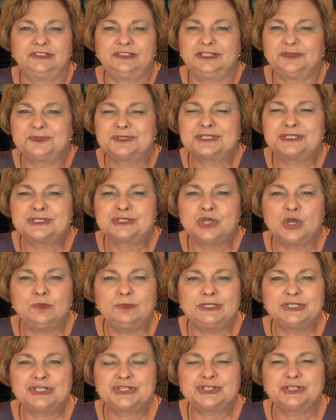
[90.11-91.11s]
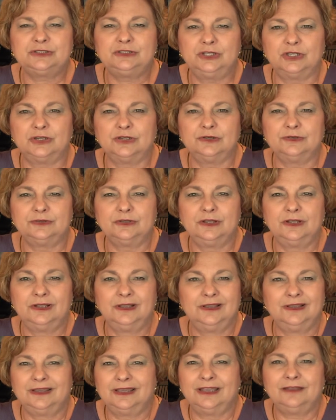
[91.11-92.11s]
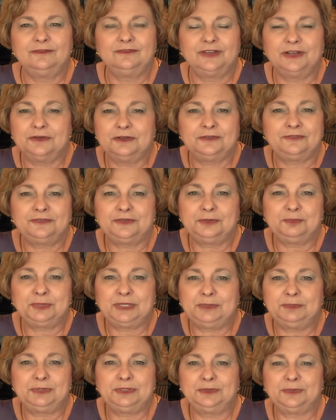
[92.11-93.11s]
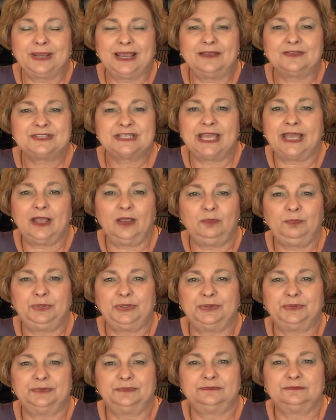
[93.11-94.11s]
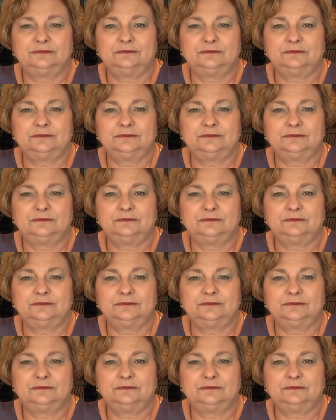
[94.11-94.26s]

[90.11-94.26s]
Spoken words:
There was so much to learn and very few people around to help you.